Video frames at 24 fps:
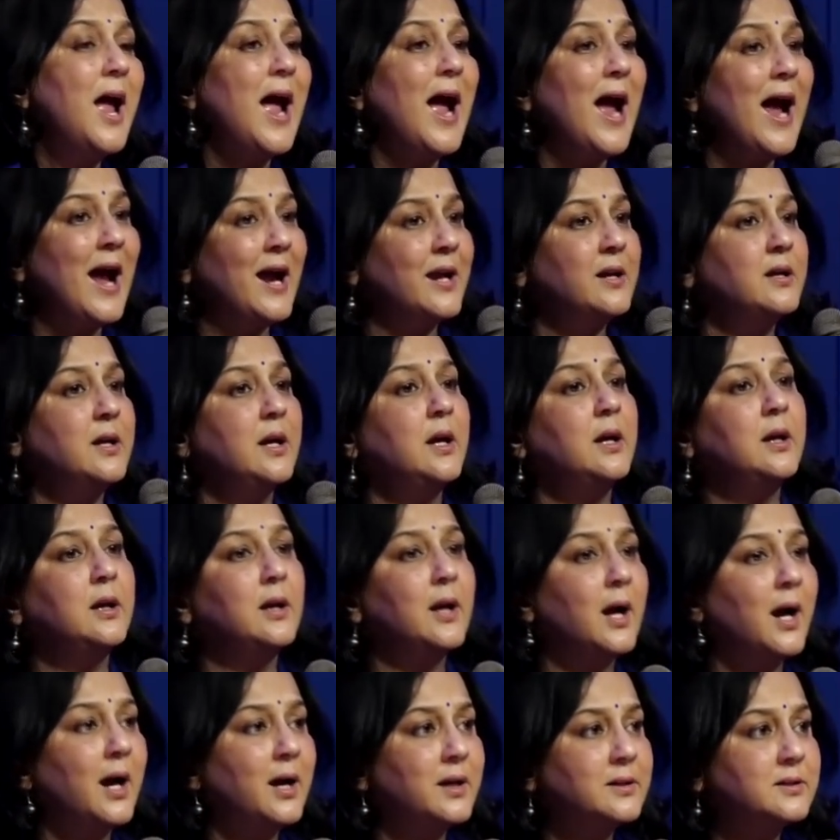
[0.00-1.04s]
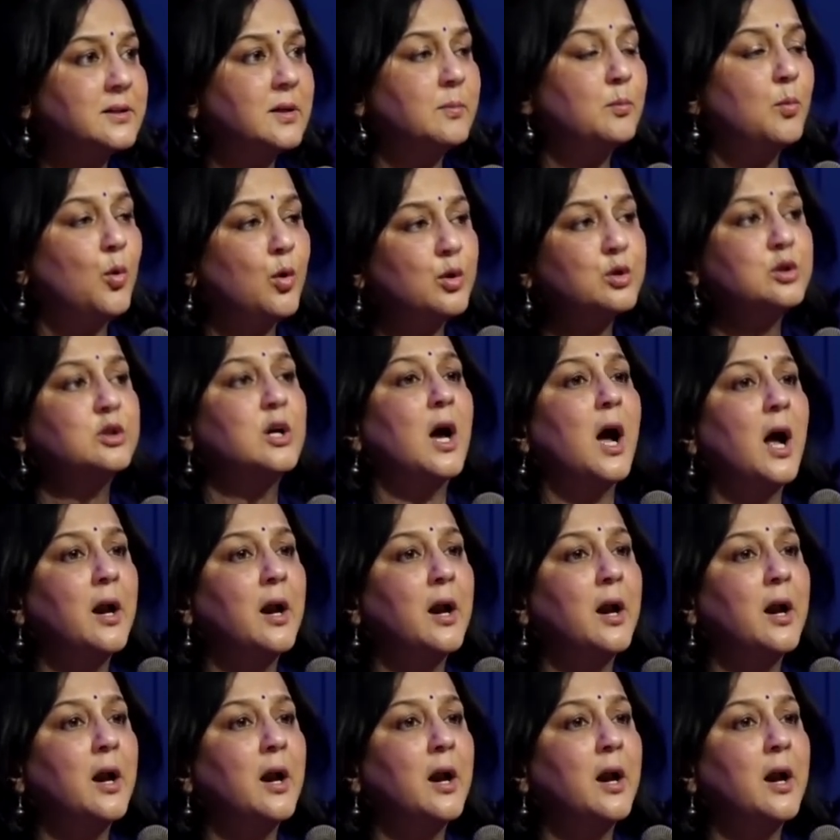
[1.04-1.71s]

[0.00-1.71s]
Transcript: And India has the most